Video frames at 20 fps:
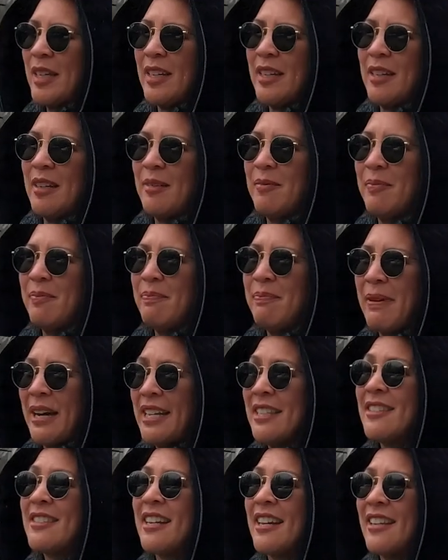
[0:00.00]

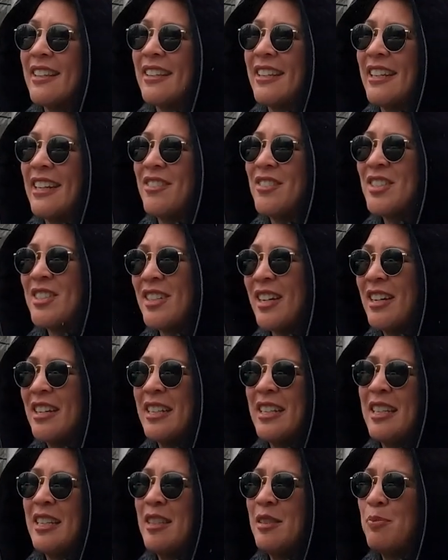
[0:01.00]
My style that I've
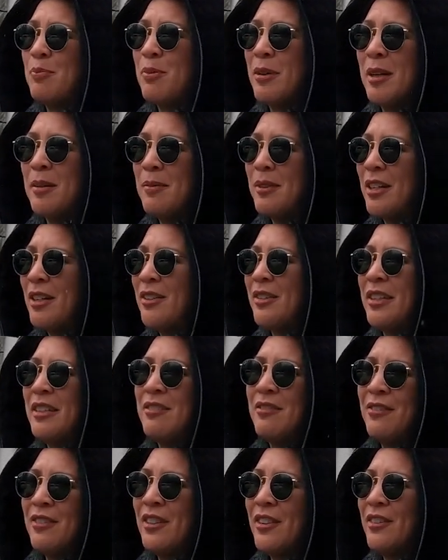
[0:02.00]
started, the Pueblo
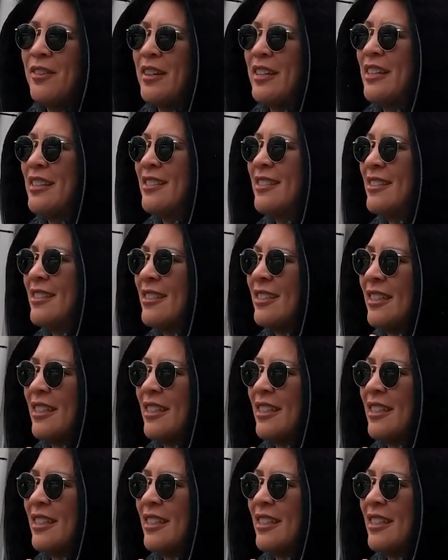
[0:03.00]
influence,